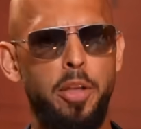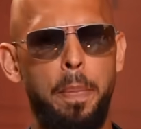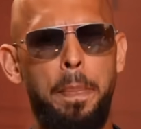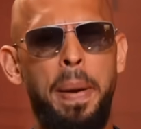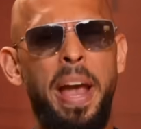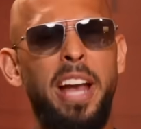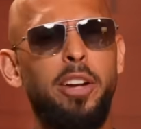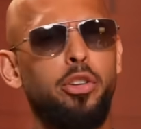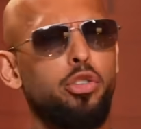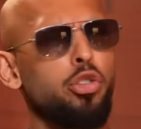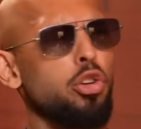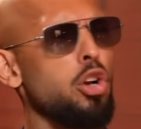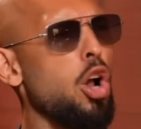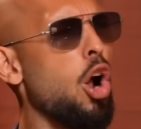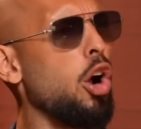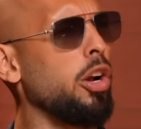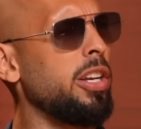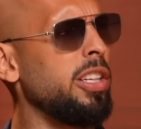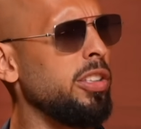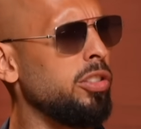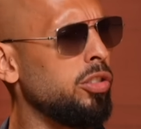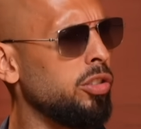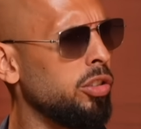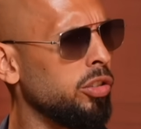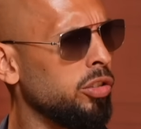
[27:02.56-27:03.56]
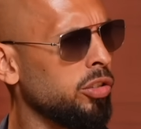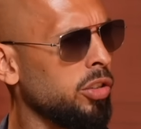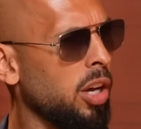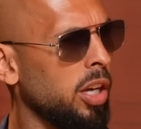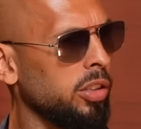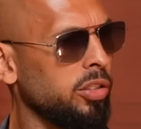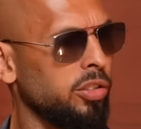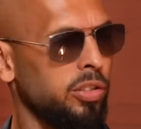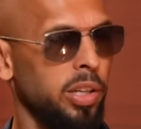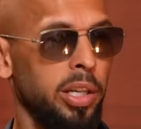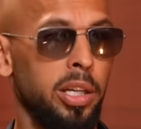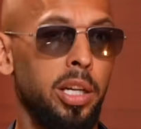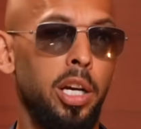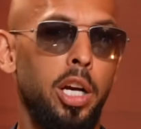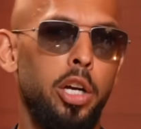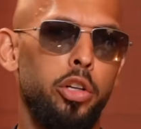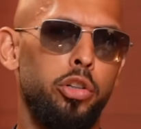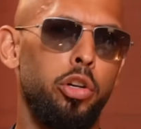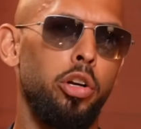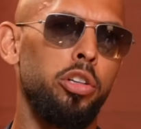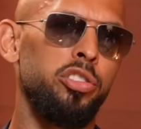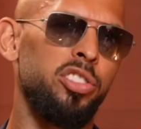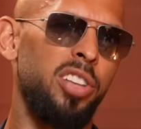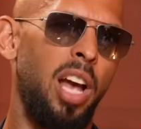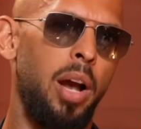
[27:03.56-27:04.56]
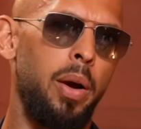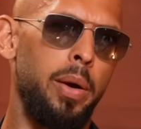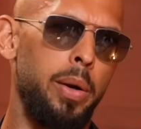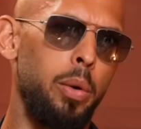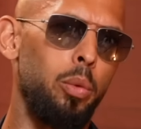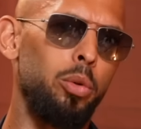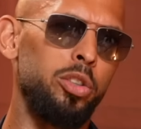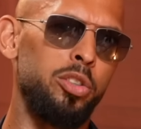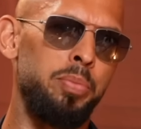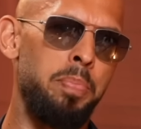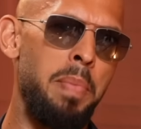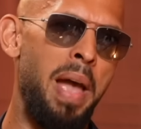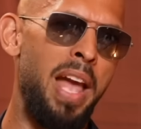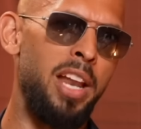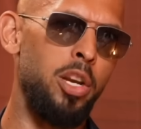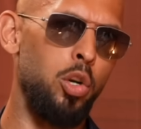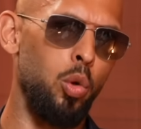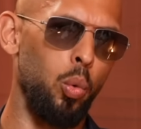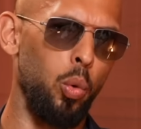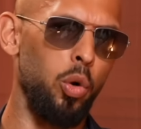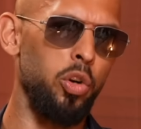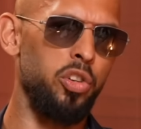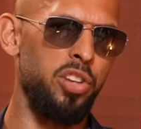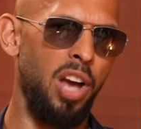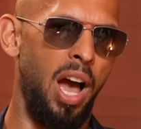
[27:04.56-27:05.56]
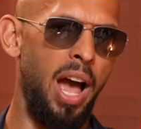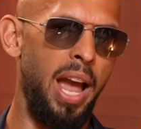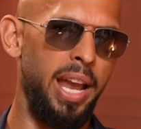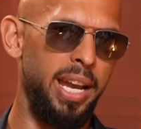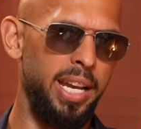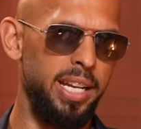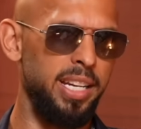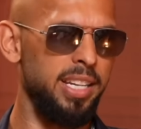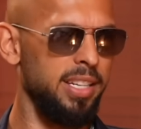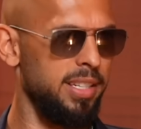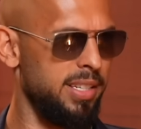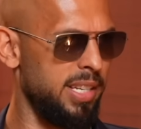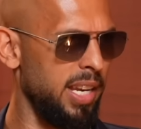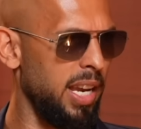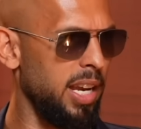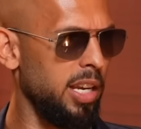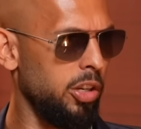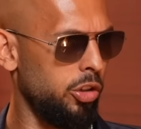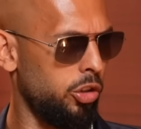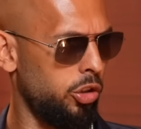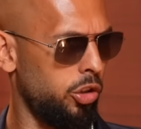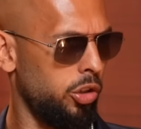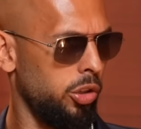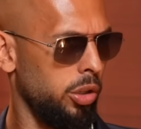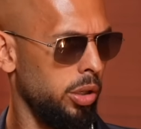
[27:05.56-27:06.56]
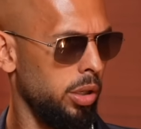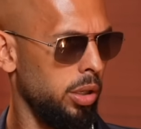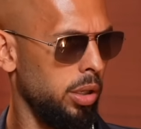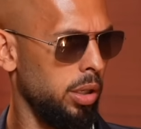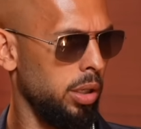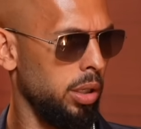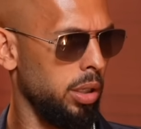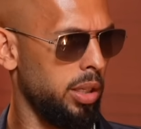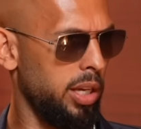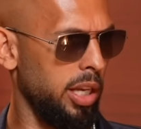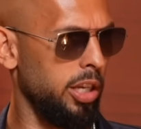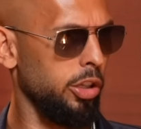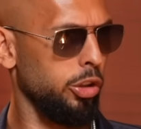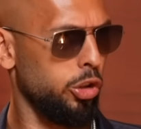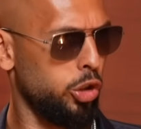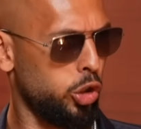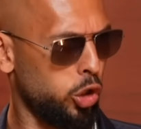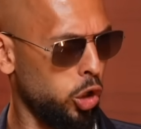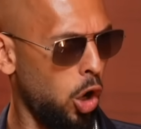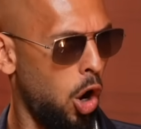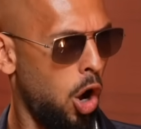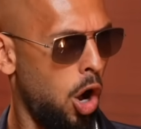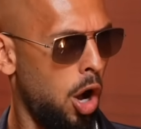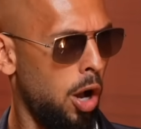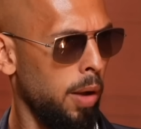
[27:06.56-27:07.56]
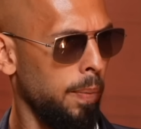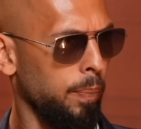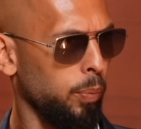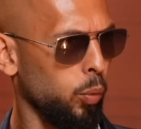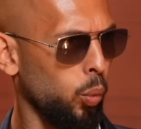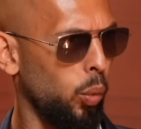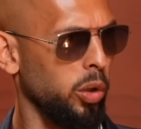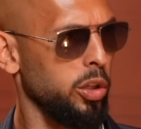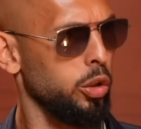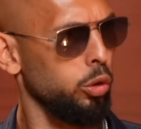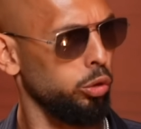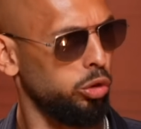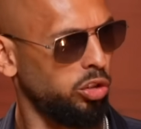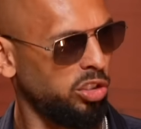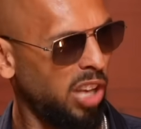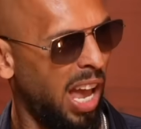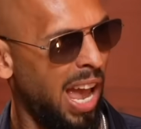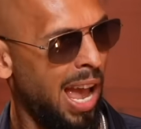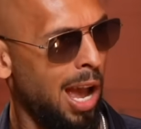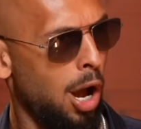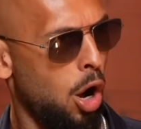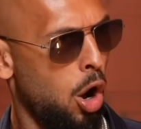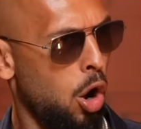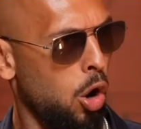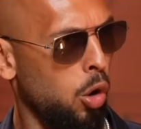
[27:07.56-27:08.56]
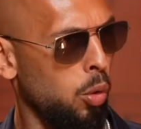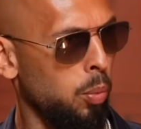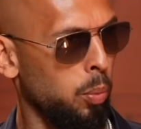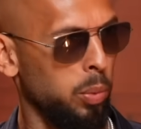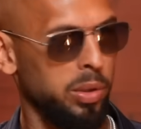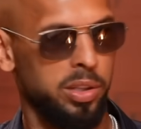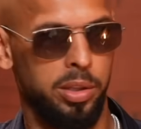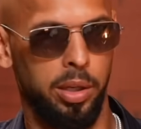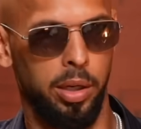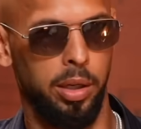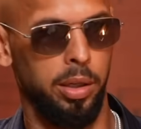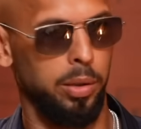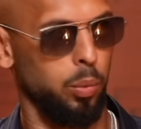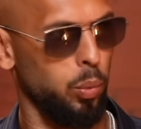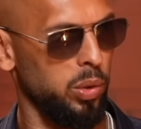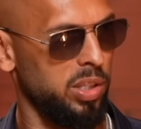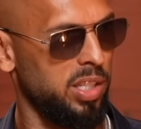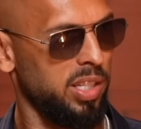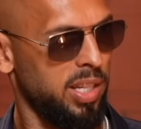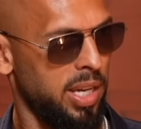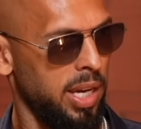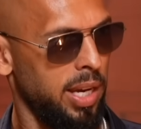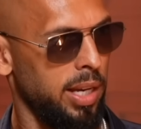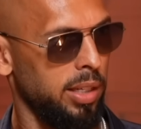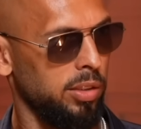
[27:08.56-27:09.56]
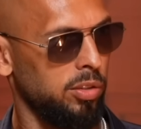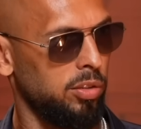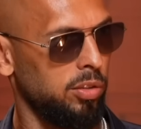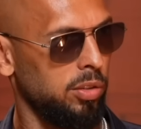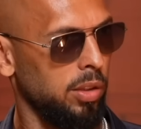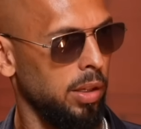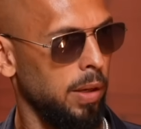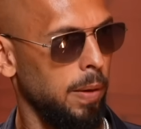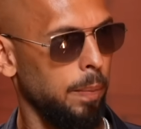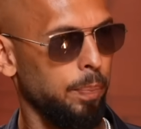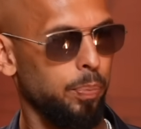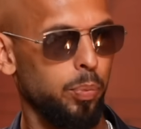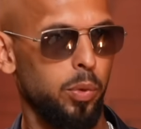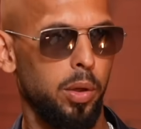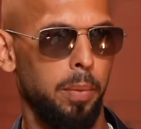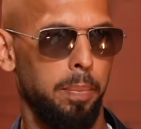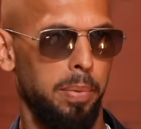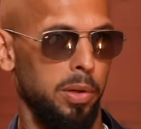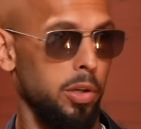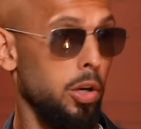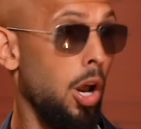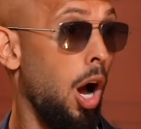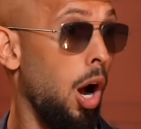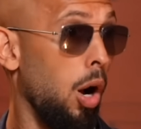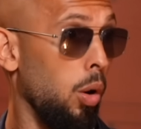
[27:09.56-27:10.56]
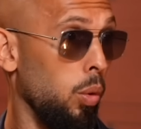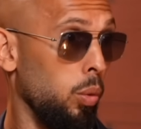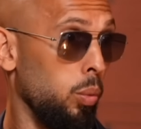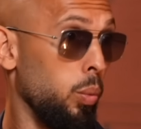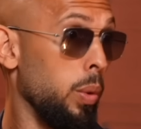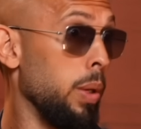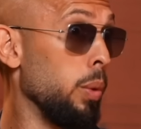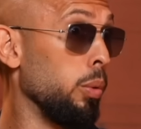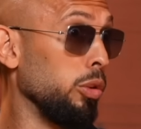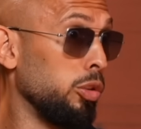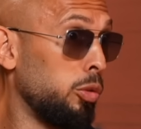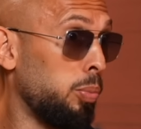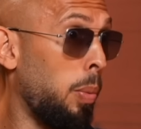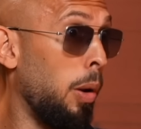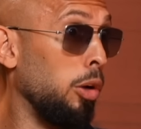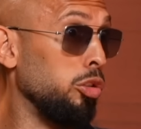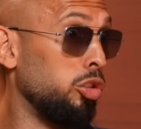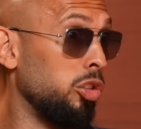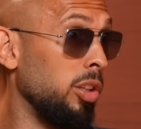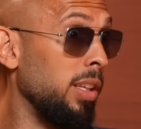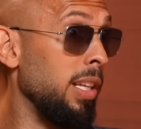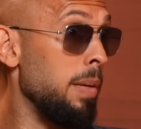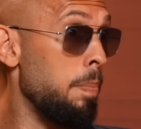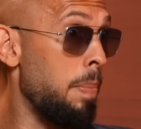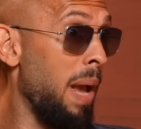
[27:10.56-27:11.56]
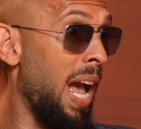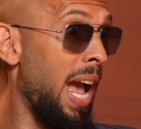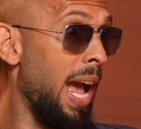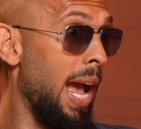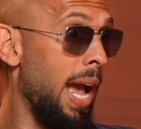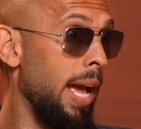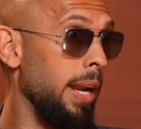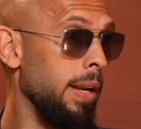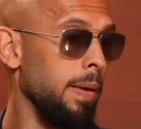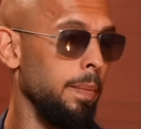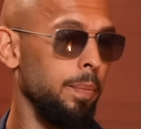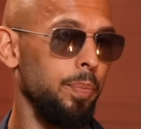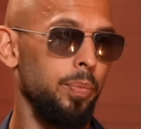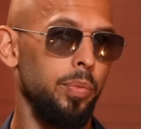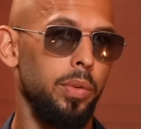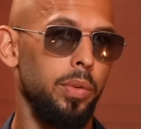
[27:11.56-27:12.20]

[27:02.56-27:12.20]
The patriarchy is disgusting. Turns out it was men who were dying in a ditch, getting shot while you sat at home with the kids. But no, we were supposedly bad.